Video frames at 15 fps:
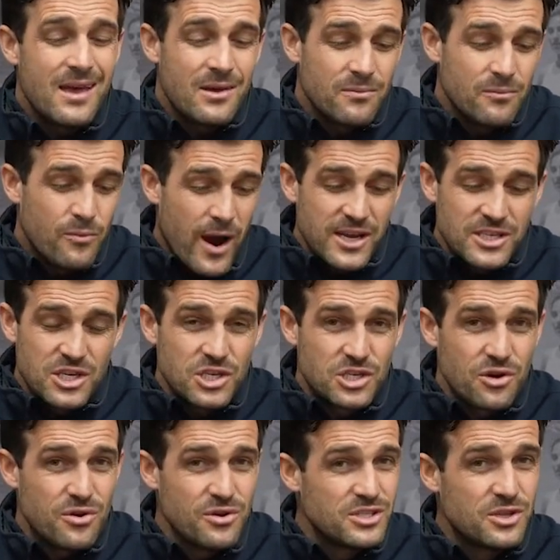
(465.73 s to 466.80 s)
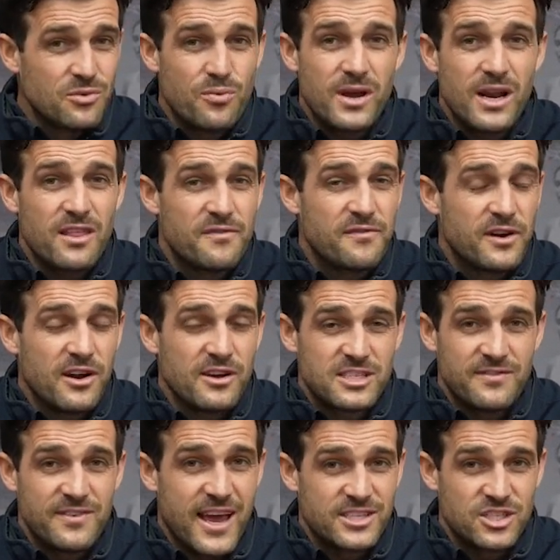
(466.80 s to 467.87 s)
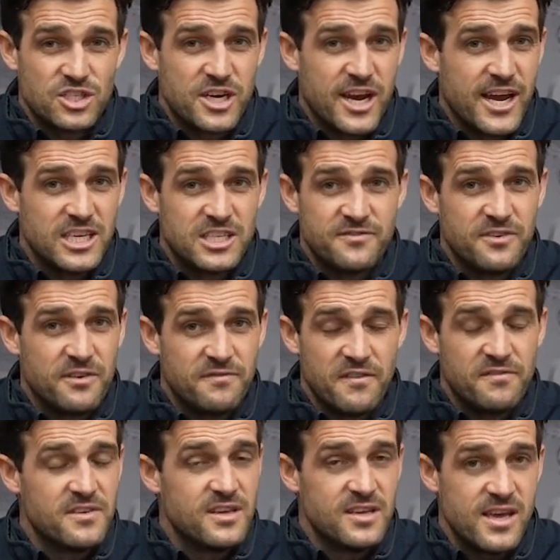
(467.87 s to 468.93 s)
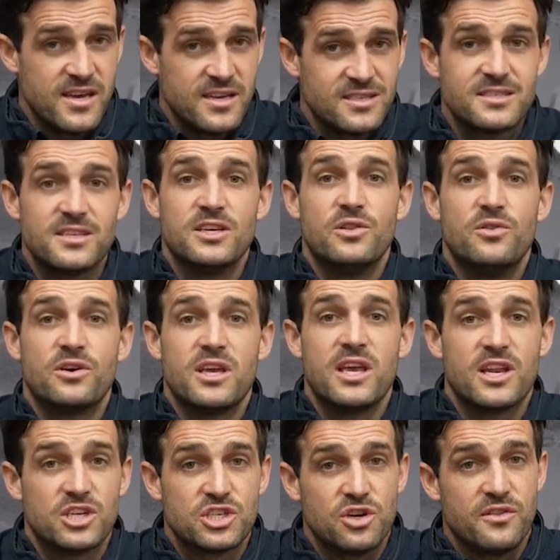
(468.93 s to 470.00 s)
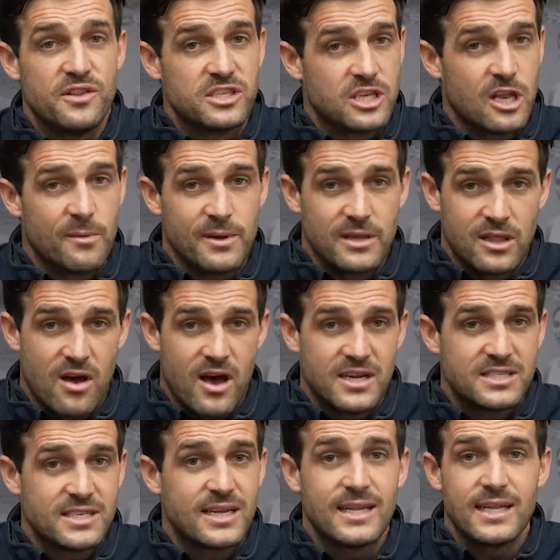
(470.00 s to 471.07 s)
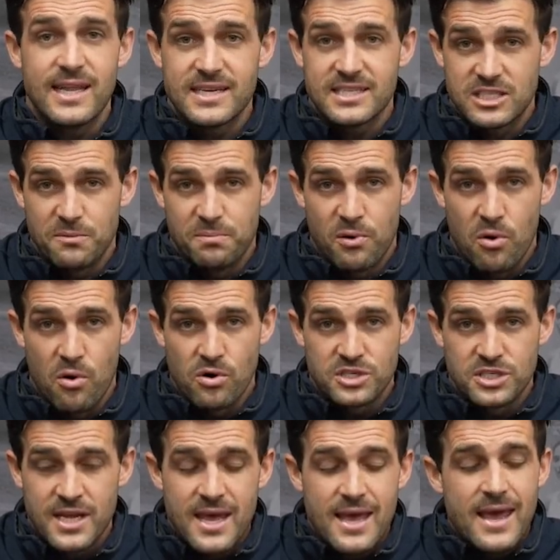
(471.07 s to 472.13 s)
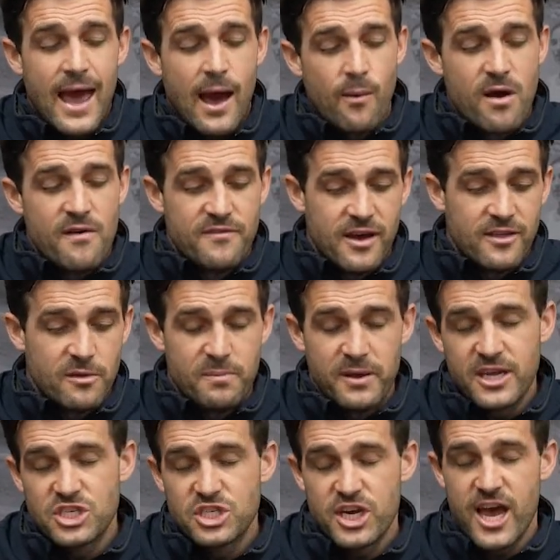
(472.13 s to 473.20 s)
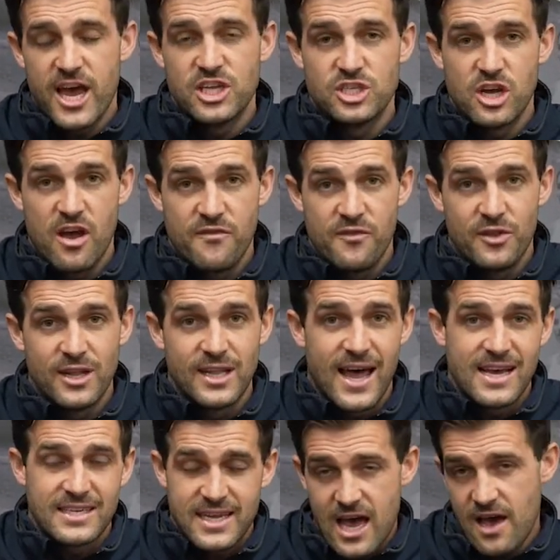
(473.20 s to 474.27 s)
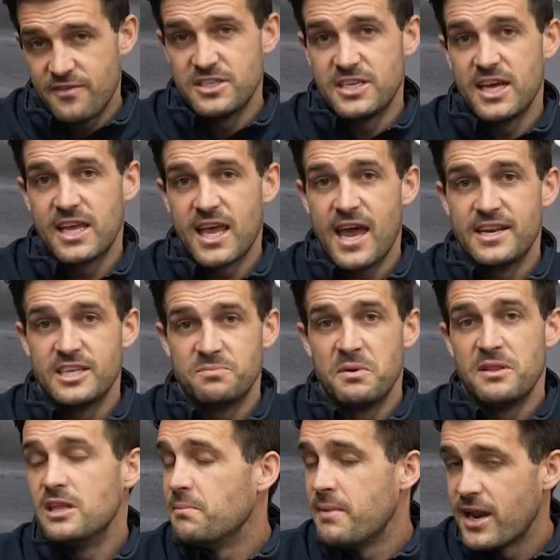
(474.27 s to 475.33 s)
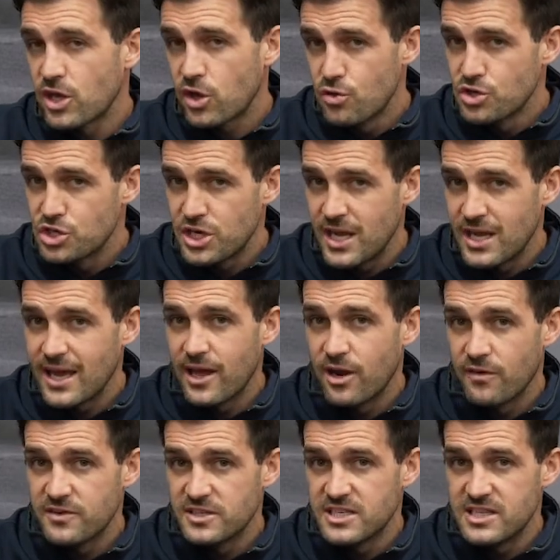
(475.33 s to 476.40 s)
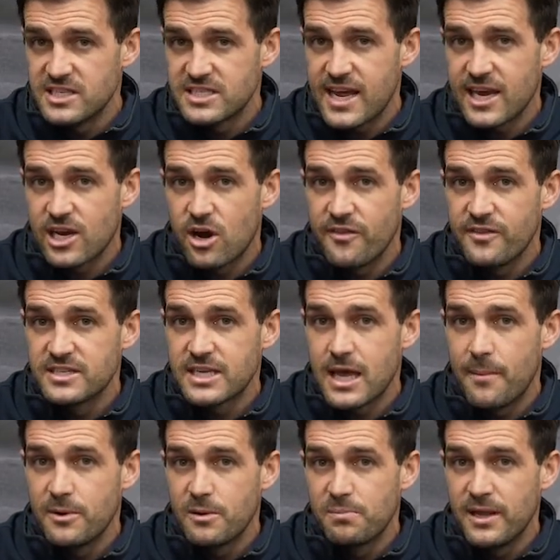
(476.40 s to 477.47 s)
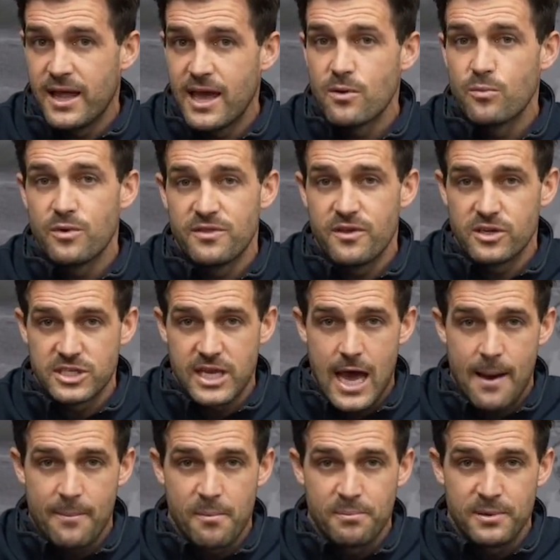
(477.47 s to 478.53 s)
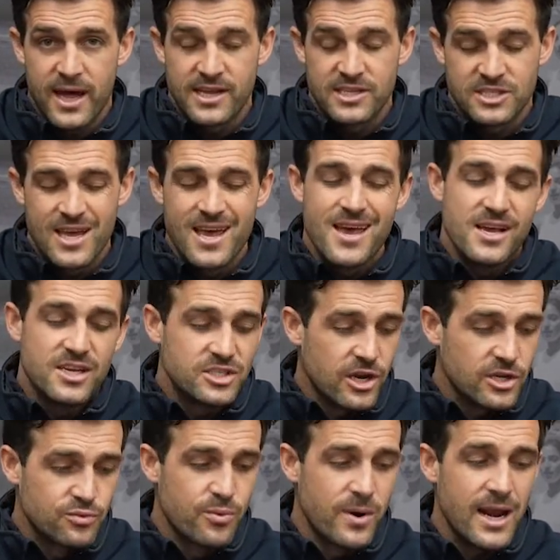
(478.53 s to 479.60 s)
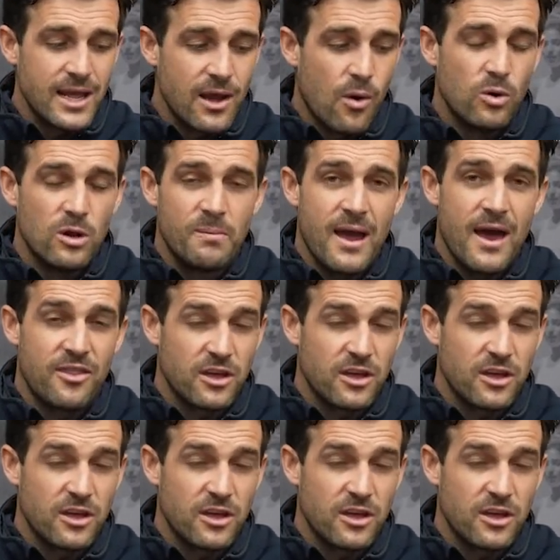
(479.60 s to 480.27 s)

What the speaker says: Racing shoes, the philosophy hasn't changed for 50 years. You're looking at a shoe that's going to be lighter, less support. However, the biggest change over the last half a decade has been the amount of cushioning and obviously the stack height that's come into play with those carbon plates. So it's really all about the